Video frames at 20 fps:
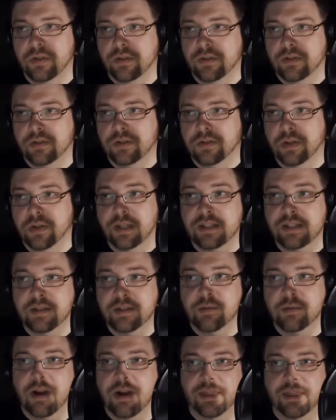so this is
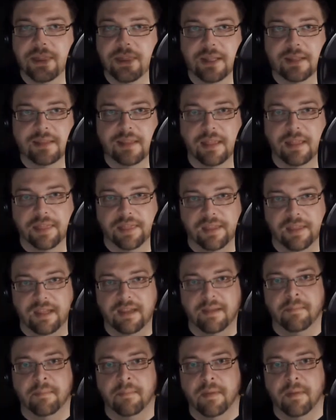where I think the
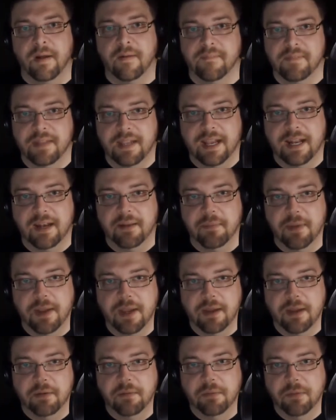theme of the
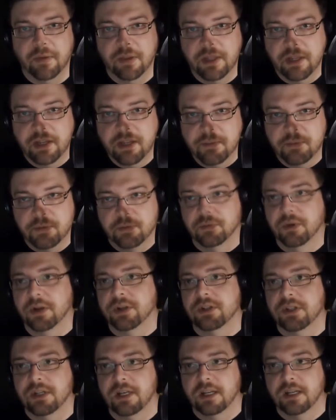anime really comes
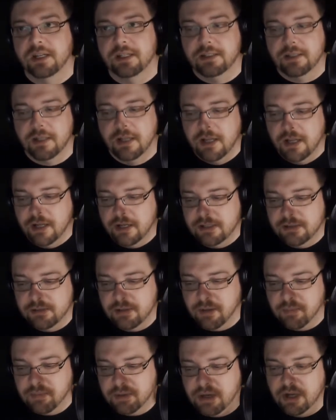rushing in because because
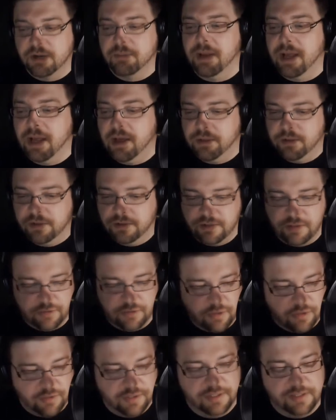I've been talking about how there's,
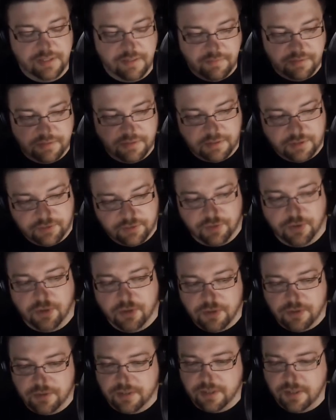there's all these levels of
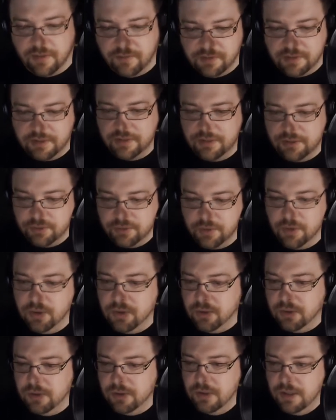controls and levels of
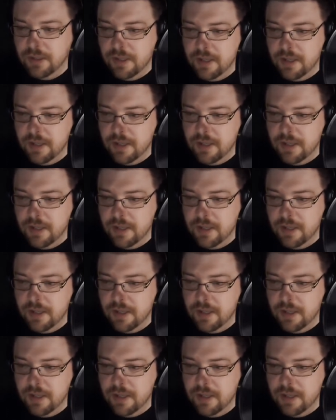control,